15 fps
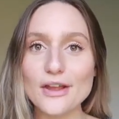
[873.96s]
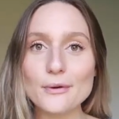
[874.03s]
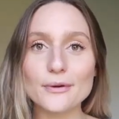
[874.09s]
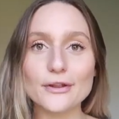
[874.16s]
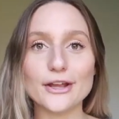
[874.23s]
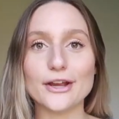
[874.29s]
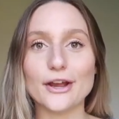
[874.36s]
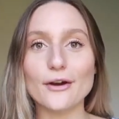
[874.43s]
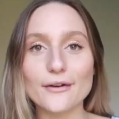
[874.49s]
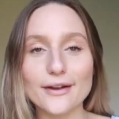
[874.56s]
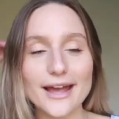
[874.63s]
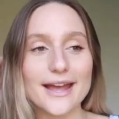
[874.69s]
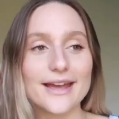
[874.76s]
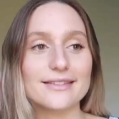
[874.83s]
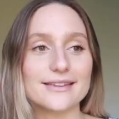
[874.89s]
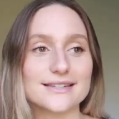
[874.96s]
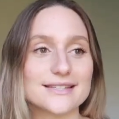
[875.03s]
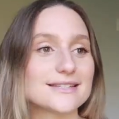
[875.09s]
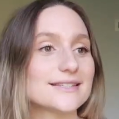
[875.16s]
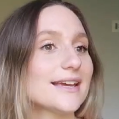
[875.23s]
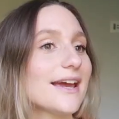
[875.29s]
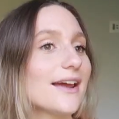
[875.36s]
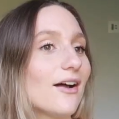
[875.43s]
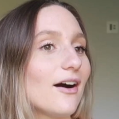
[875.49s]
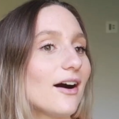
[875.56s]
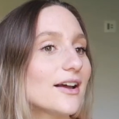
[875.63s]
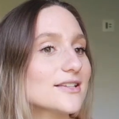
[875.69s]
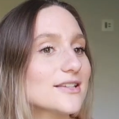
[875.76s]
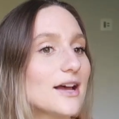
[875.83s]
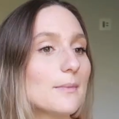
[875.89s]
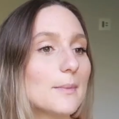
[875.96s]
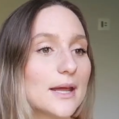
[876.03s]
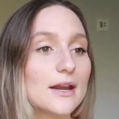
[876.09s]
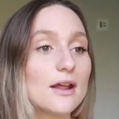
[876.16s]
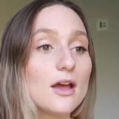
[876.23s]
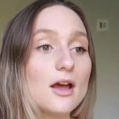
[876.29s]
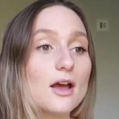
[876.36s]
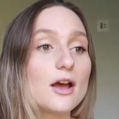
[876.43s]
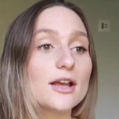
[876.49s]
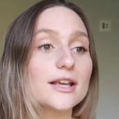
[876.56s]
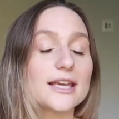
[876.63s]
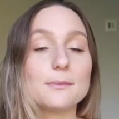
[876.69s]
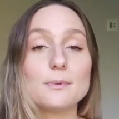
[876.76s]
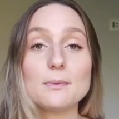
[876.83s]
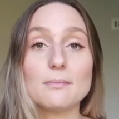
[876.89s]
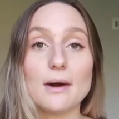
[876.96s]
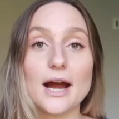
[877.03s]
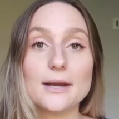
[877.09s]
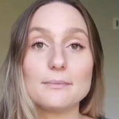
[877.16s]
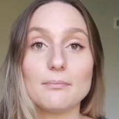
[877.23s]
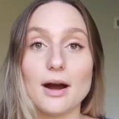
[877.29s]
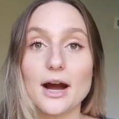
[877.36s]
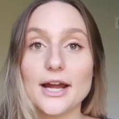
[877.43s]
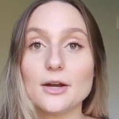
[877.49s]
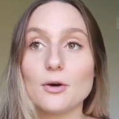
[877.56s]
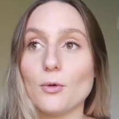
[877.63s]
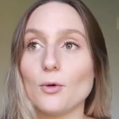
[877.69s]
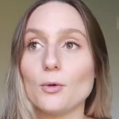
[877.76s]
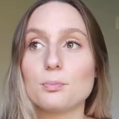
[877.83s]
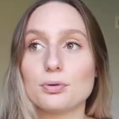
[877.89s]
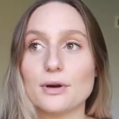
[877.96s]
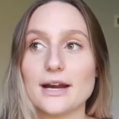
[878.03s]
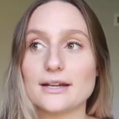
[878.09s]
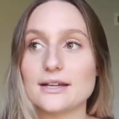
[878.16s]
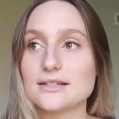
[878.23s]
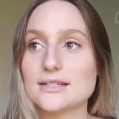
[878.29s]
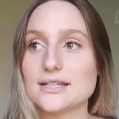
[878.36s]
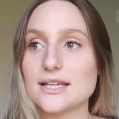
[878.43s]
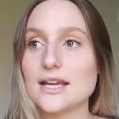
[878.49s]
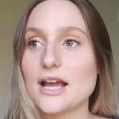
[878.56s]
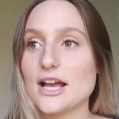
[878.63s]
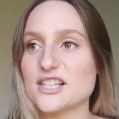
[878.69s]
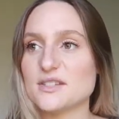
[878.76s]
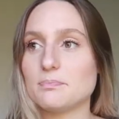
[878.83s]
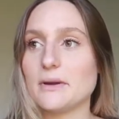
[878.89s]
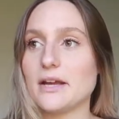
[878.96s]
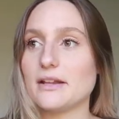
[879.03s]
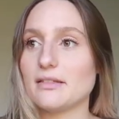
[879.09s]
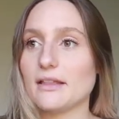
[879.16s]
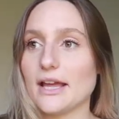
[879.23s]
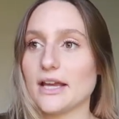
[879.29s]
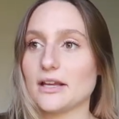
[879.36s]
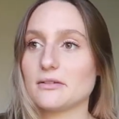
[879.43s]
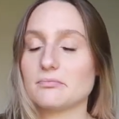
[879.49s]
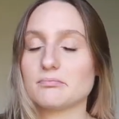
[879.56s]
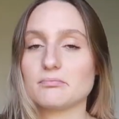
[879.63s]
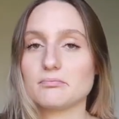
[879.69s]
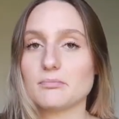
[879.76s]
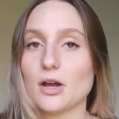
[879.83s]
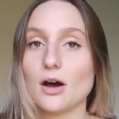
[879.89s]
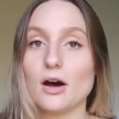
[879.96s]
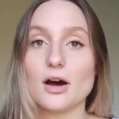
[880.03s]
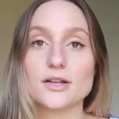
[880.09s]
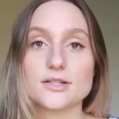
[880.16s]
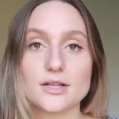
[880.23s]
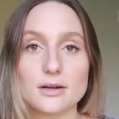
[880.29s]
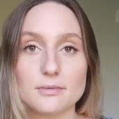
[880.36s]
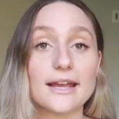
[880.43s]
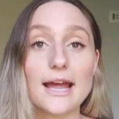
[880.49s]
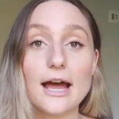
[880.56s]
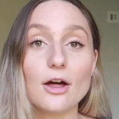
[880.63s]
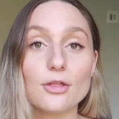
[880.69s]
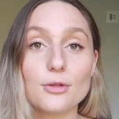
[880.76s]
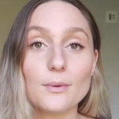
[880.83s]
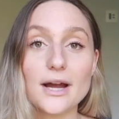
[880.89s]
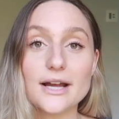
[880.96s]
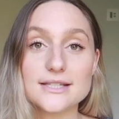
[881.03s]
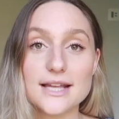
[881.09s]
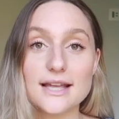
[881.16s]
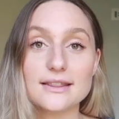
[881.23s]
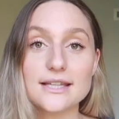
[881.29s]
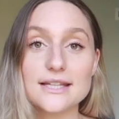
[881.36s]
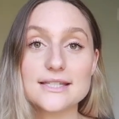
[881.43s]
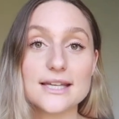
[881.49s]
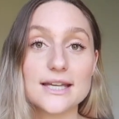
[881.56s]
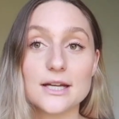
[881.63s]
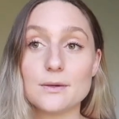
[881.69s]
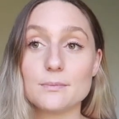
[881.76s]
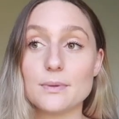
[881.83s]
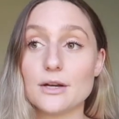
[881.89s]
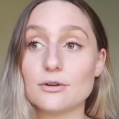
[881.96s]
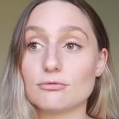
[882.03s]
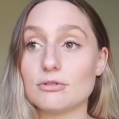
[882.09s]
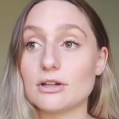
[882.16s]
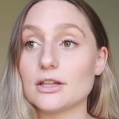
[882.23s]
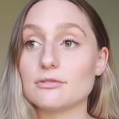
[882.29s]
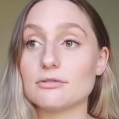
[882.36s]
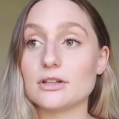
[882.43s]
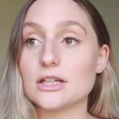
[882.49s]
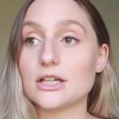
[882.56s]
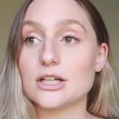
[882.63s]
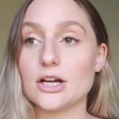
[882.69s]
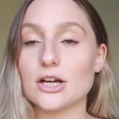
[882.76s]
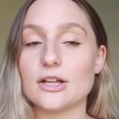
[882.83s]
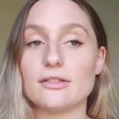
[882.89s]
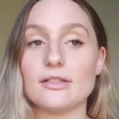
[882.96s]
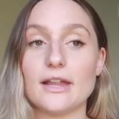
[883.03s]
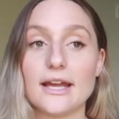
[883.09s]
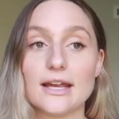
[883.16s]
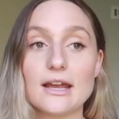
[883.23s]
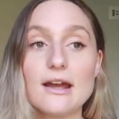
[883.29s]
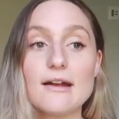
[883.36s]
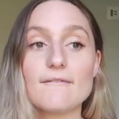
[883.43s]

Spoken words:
we're like, okay, this is it, awesome. And keep in mind, my whole pregnancy has been like awesome, like health-wise at least. It had been really good, like